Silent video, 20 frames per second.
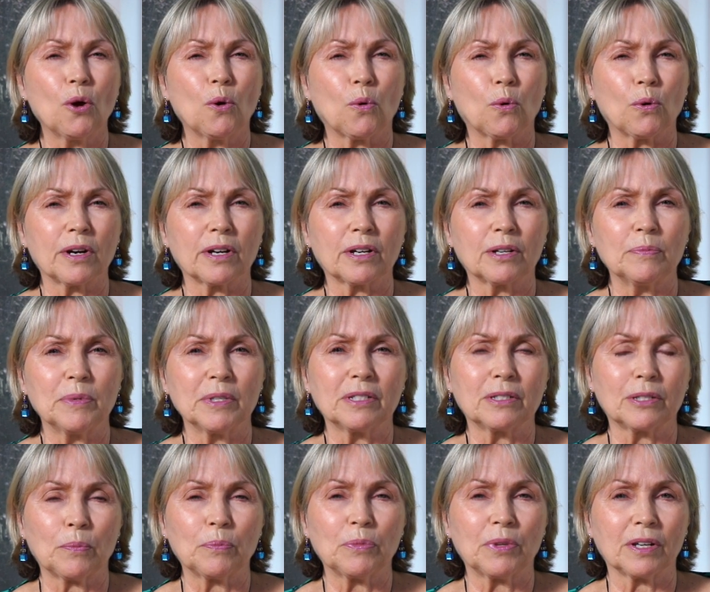or it could be
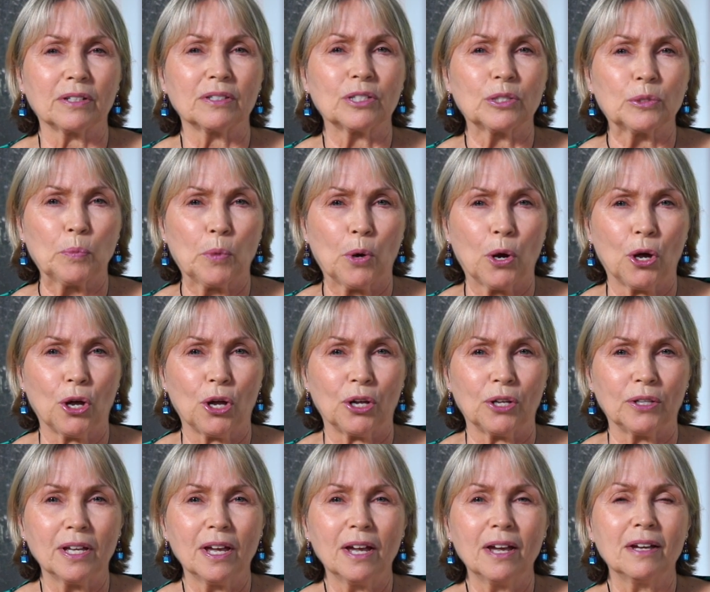something
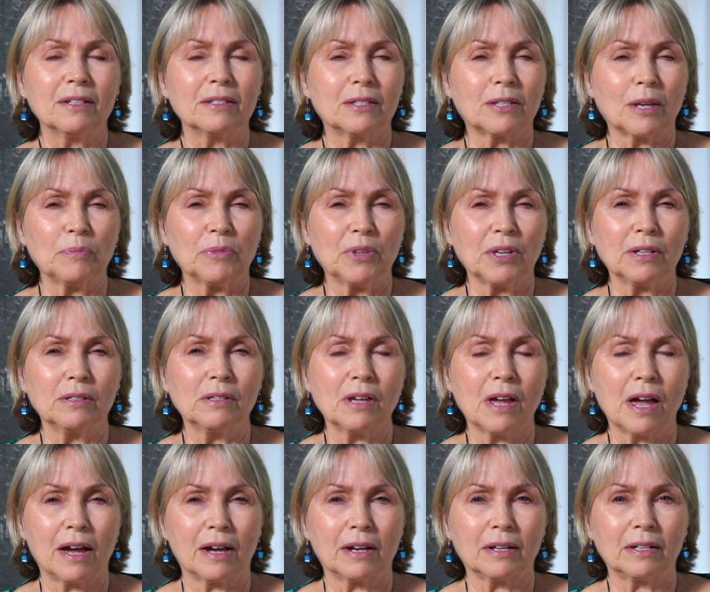small, something
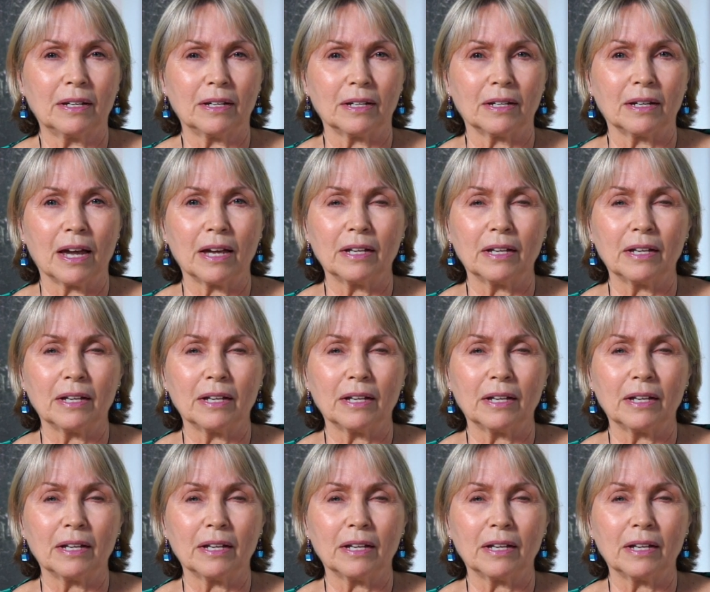nagging.